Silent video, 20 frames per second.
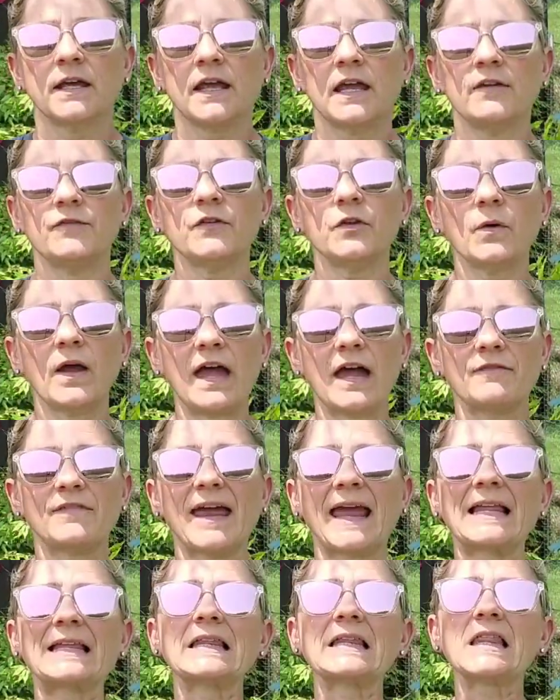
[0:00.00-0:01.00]
if you have
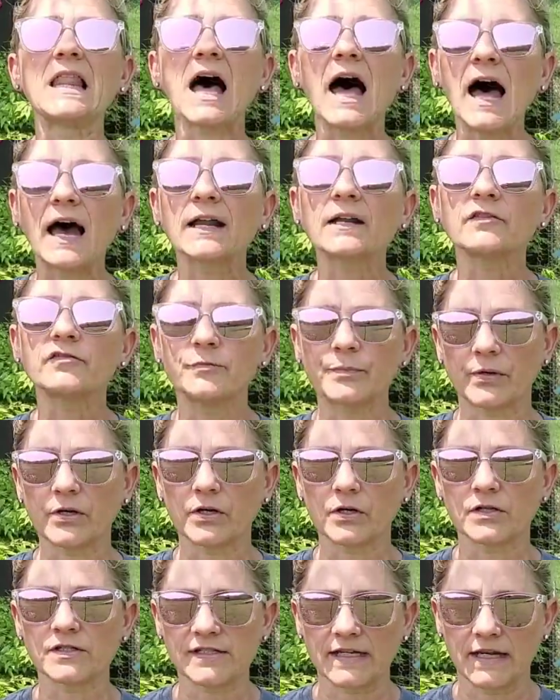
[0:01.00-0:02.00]
a lot of
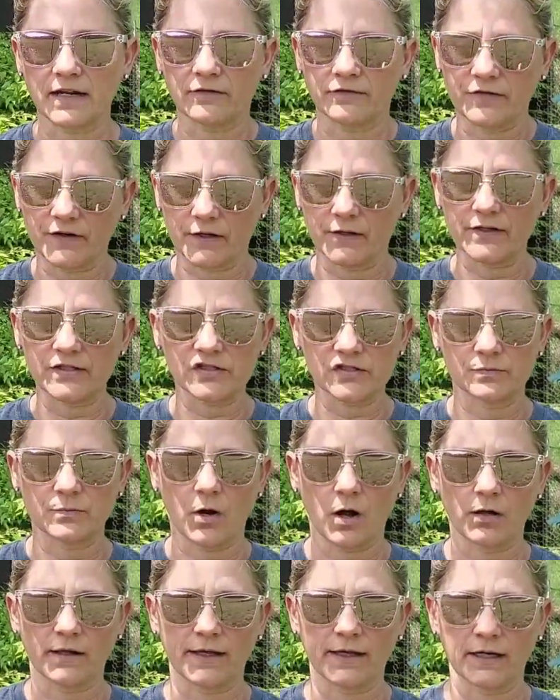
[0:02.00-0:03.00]
birds in a very
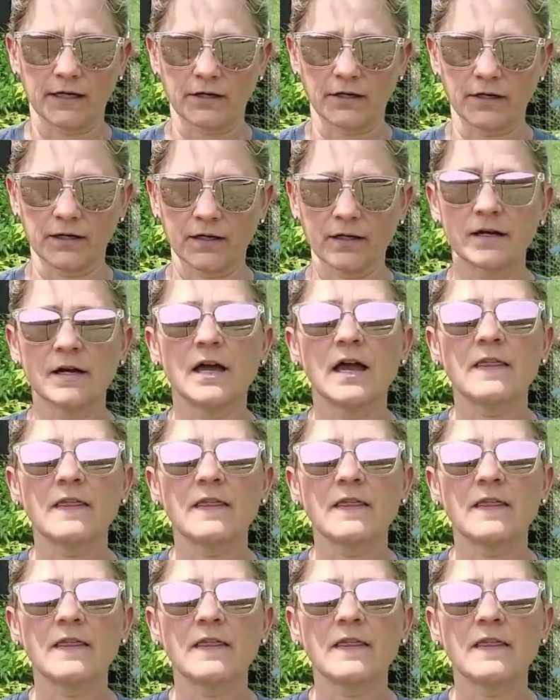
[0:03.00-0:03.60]
small area,